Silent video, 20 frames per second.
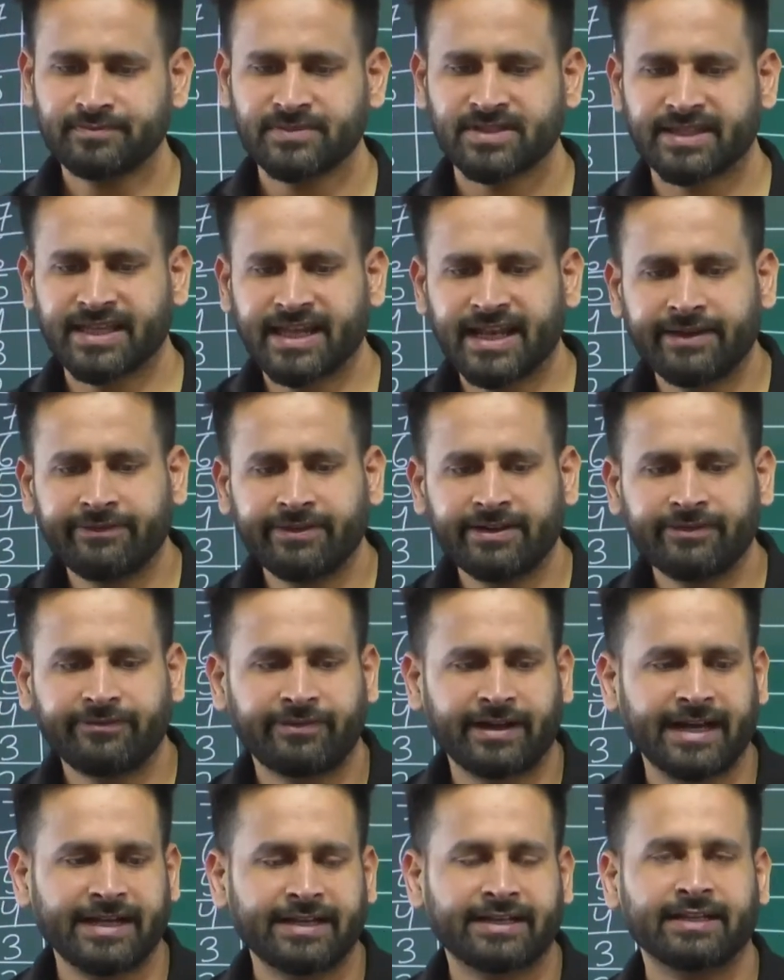Then I will
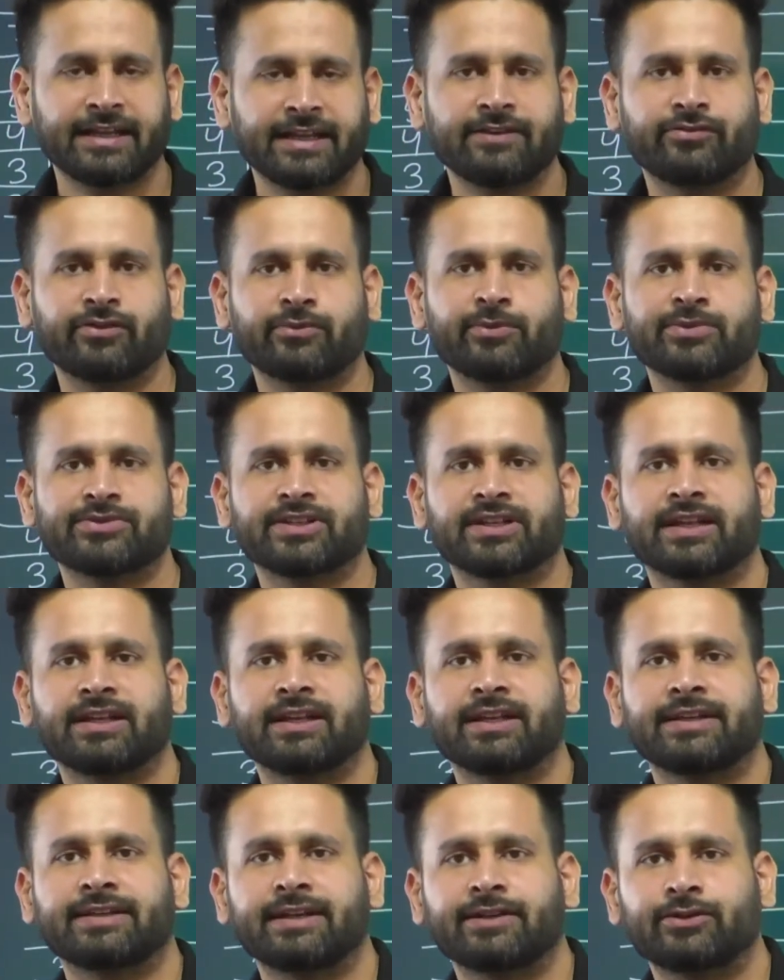find information
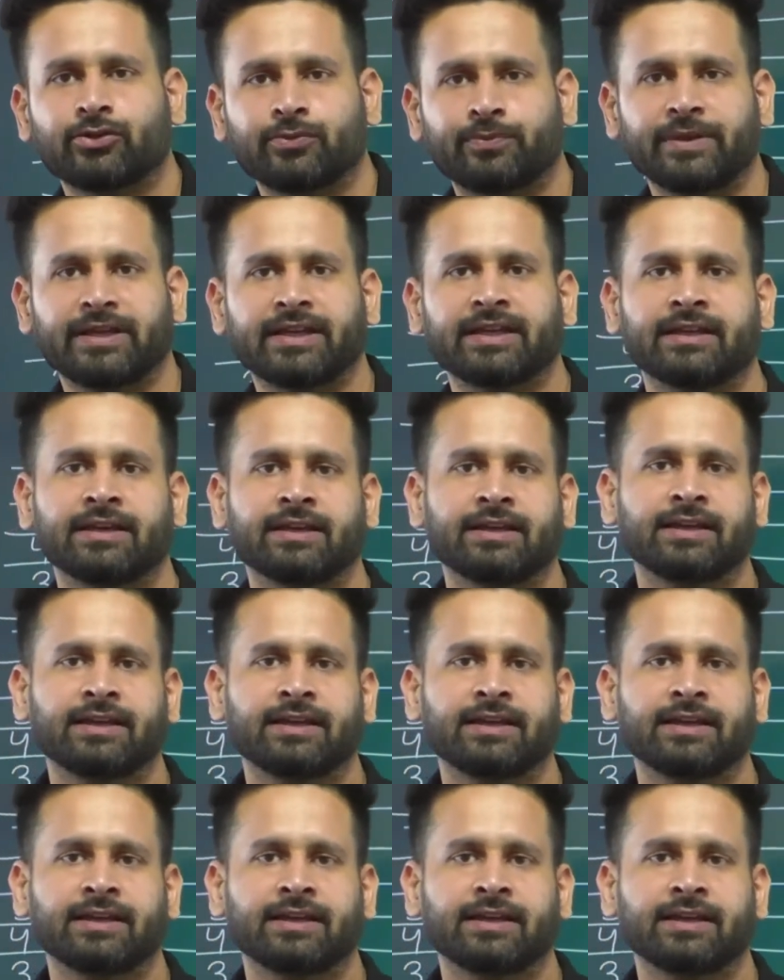related to B